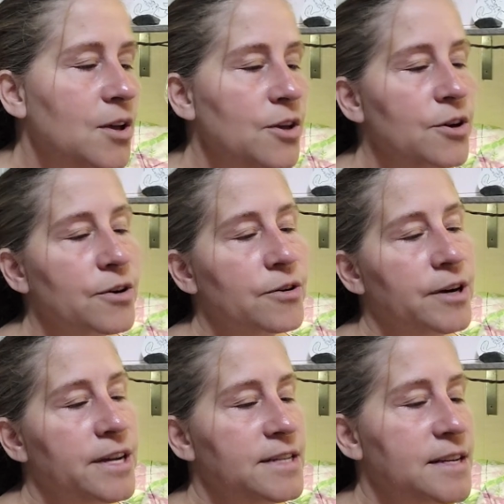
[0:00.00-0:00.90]
You're
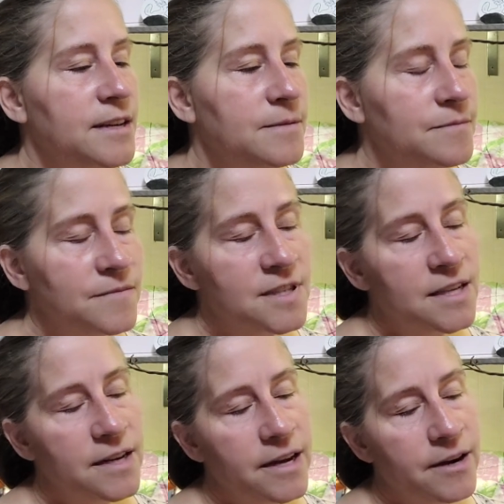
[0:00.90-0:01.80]
crazy.
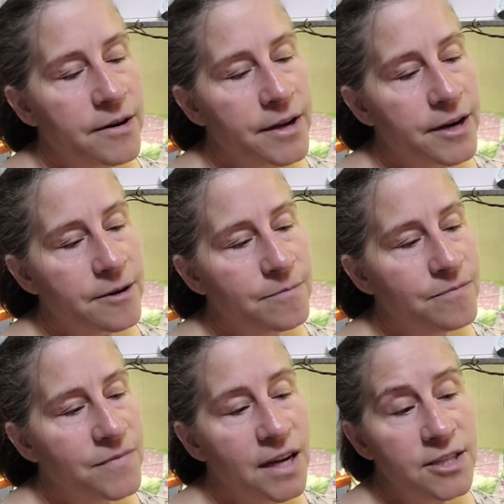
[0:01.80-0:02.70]
said Harrier.
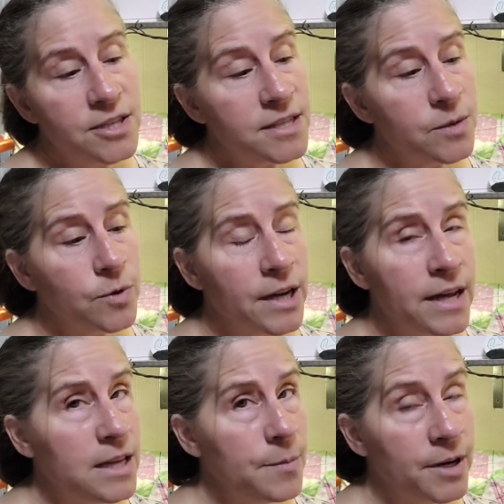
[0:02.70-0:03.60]
I just did what
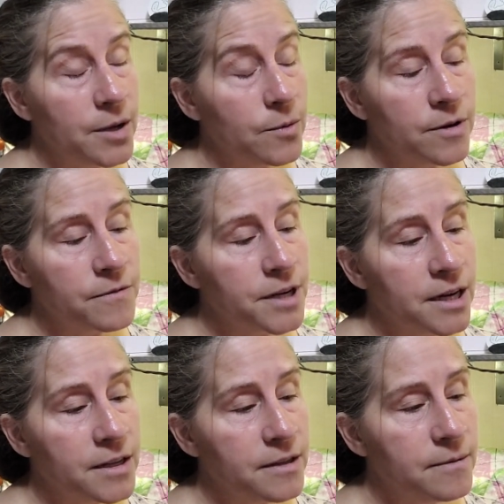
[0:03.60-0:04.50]
anybody would have
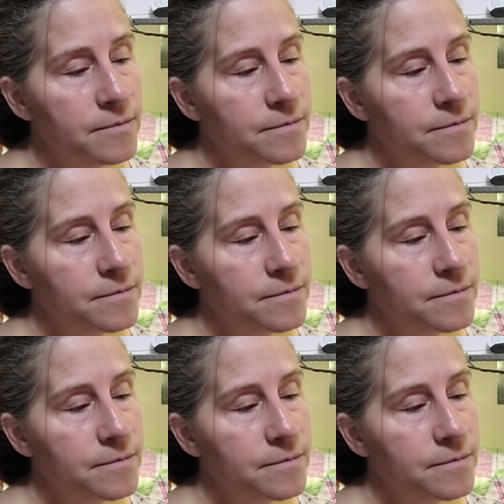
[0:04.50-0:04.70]
done.